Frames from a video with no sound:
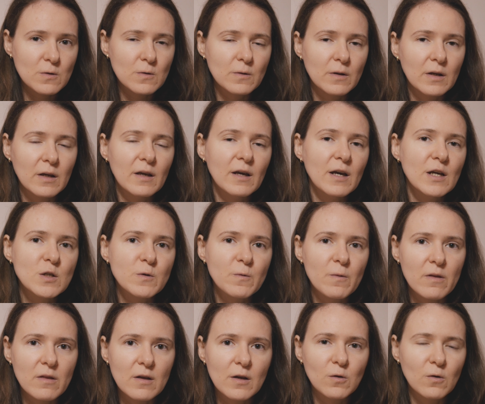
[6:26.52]
to engage
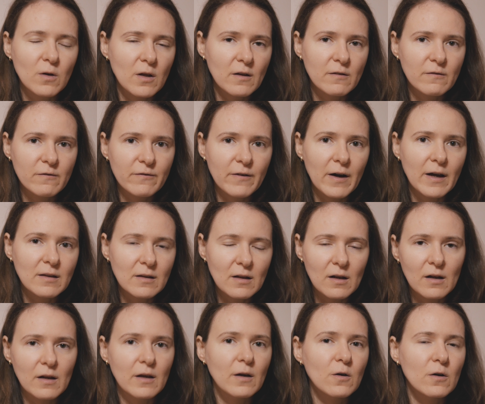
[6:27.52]
with it, you can find
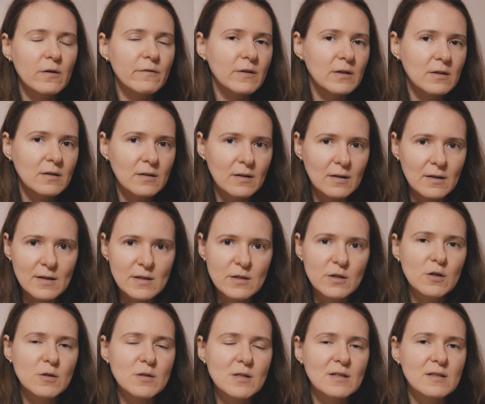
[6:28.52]
the link of it in the
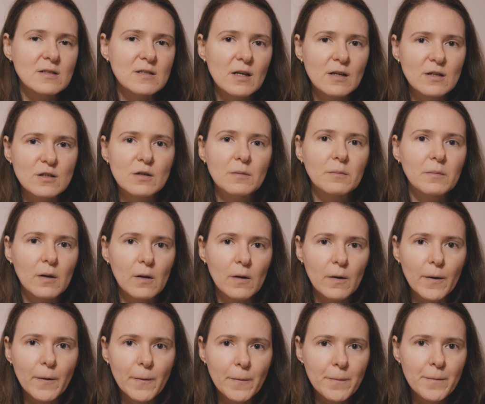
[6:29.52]
description section
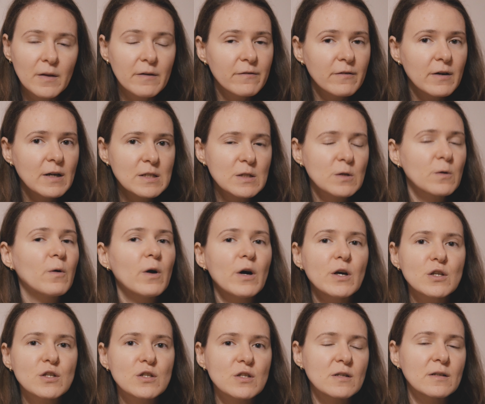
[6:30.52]
below. The first
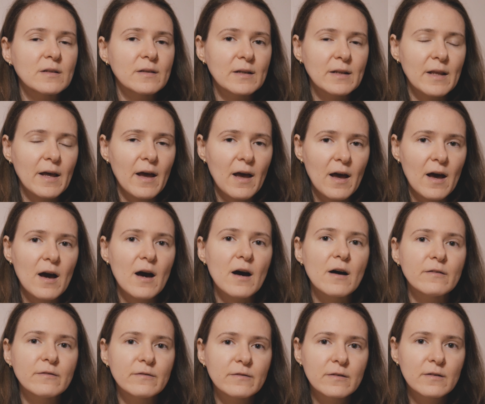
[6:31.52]
question that I
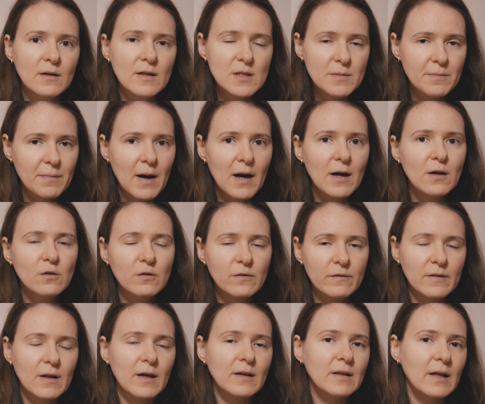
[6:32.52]
have as part
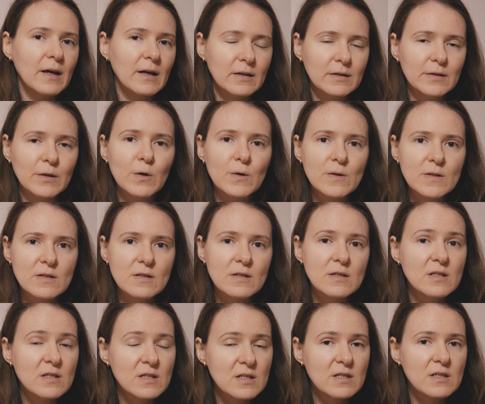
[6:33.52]
of that
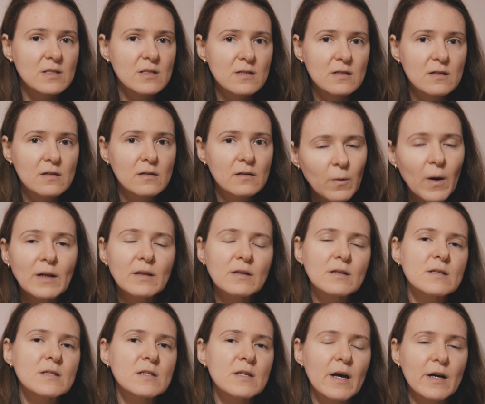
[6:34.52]
diagnosis is, what
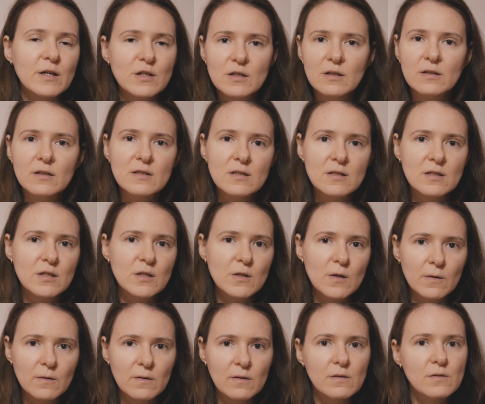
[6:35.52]
is the actual
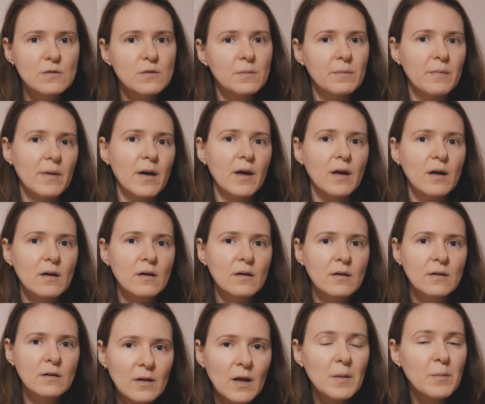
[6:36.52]
decision you need to make?
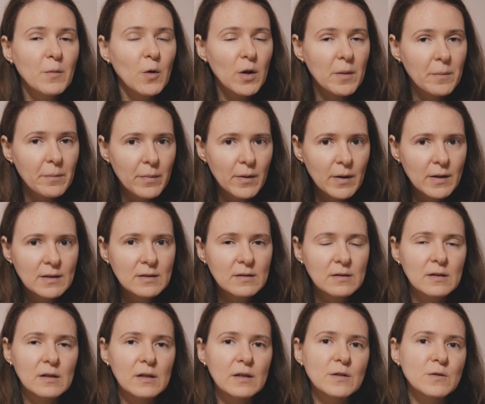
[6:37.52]
And more
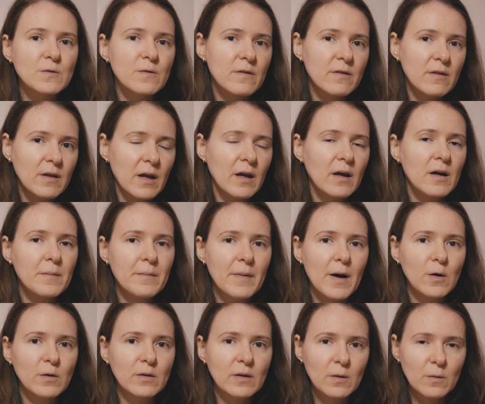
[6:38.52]
importantly, to think
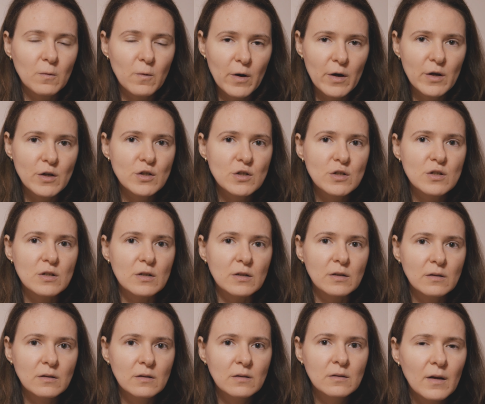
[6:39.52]
about the
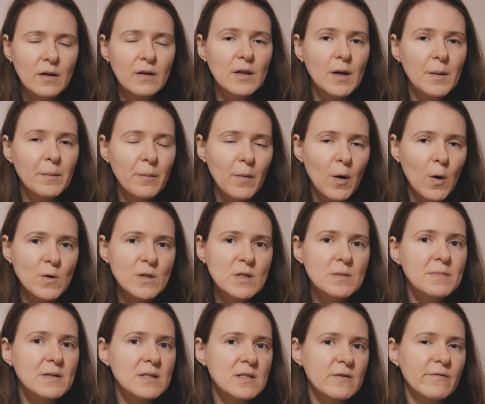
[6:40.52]
question in the most
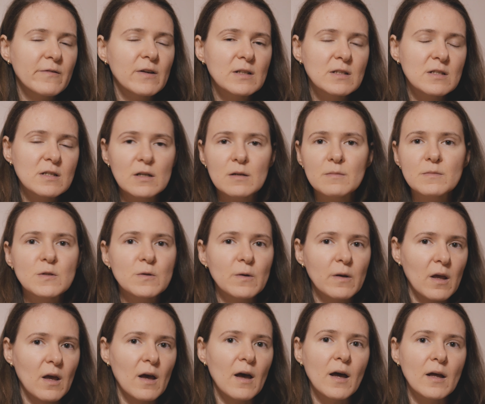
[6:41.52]
specific terms you
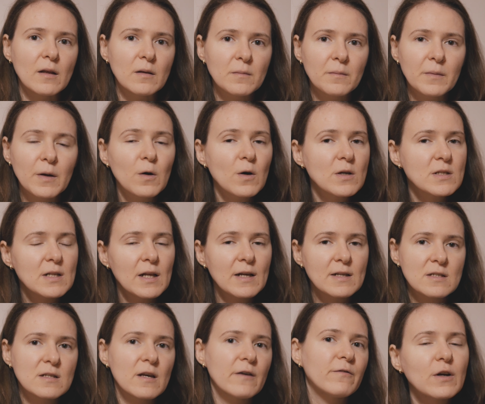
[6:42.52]
can. Because
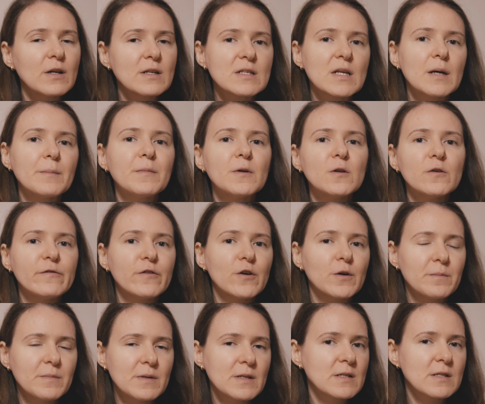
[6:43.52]
let's say, for example, if you're
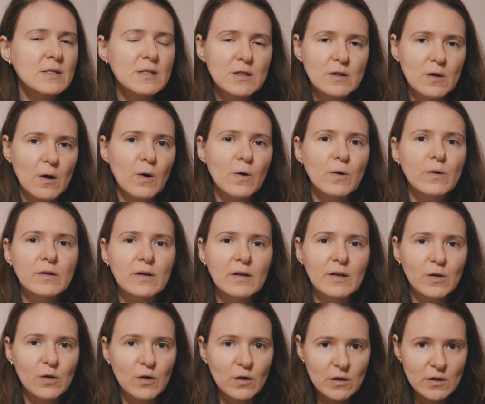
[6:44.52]
a business owner
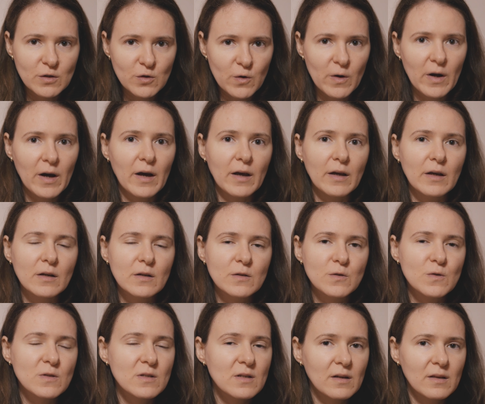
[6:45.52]
and you're trying
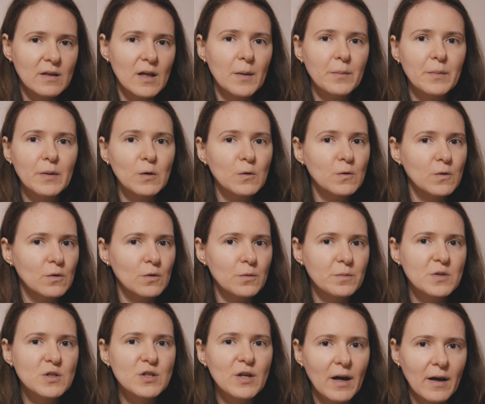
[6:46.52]
to set up a YouTube
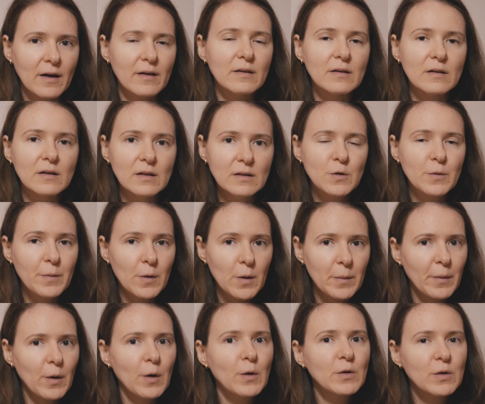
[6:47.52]
channel to
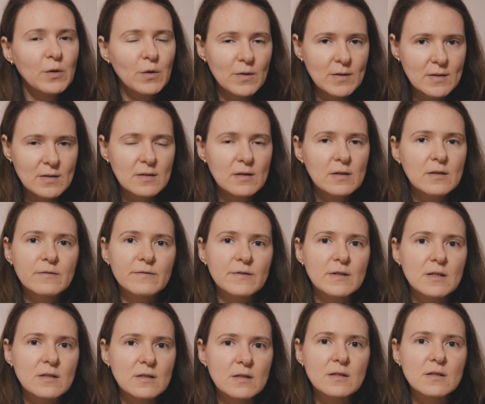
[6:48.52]
promote your
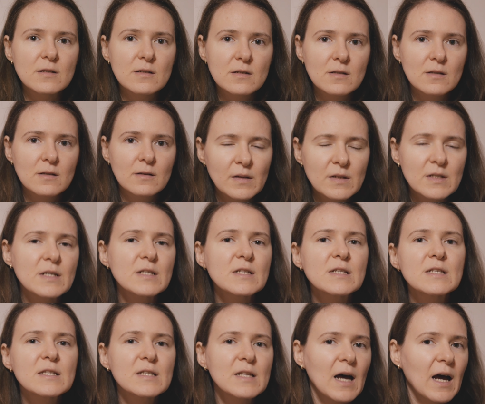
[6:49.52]
services, just
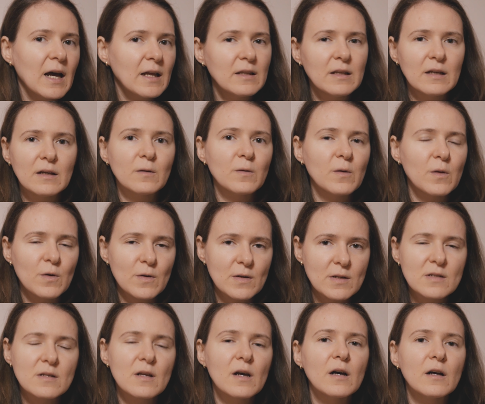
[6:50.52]
deciding with
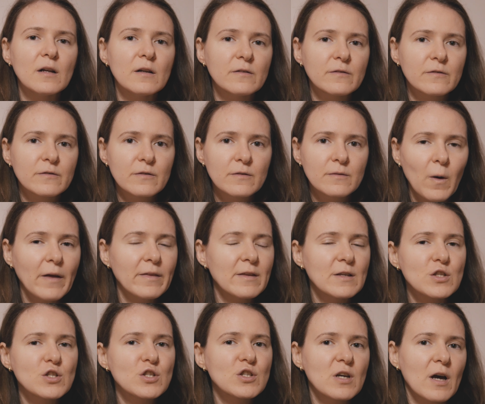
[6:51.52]
yourself what
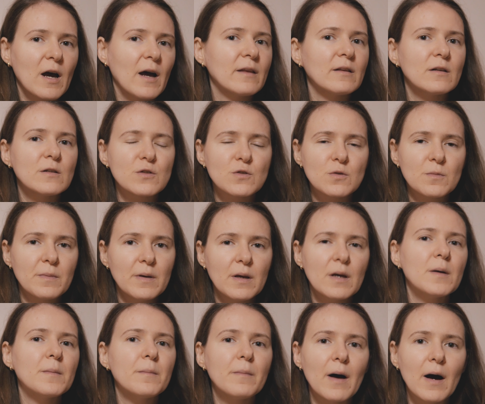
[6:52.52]
this channel to be
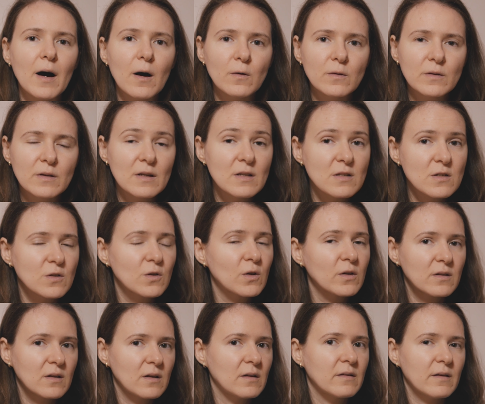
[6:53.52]
about is
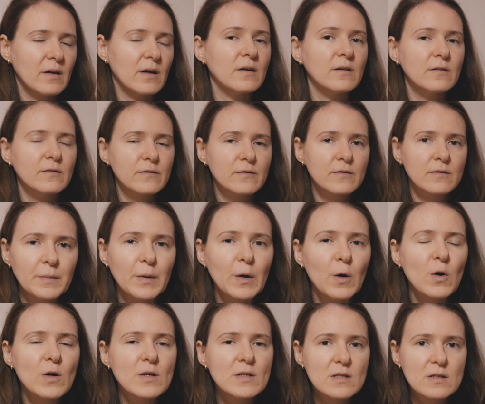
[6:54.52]
not enough,
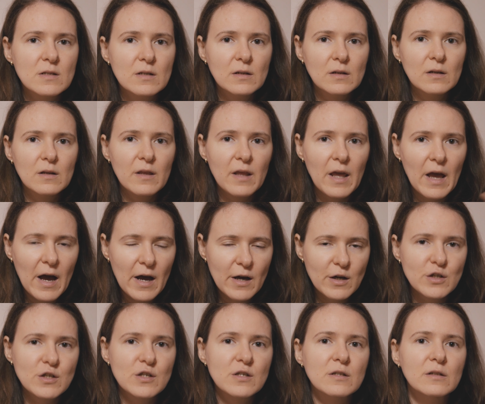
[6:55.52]
because the
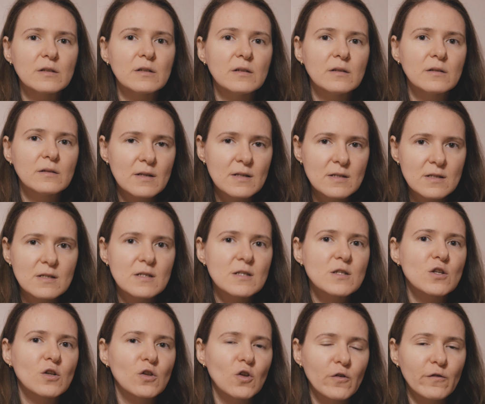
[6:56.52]
actual
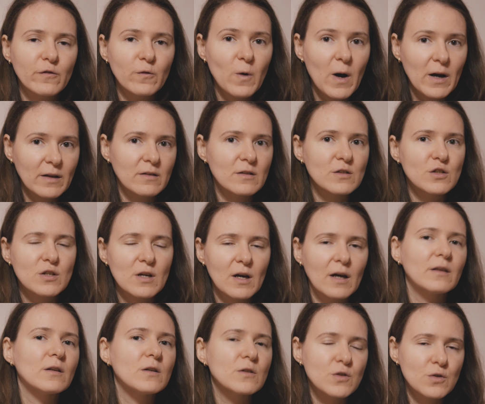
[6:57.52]
decision of what the
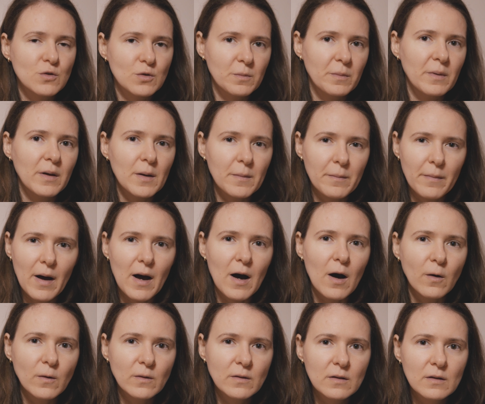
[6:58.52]
channel should be
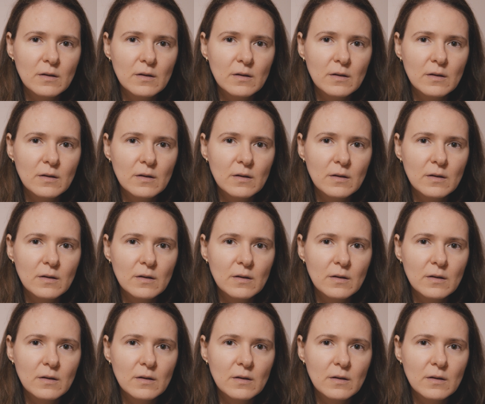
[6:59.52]
about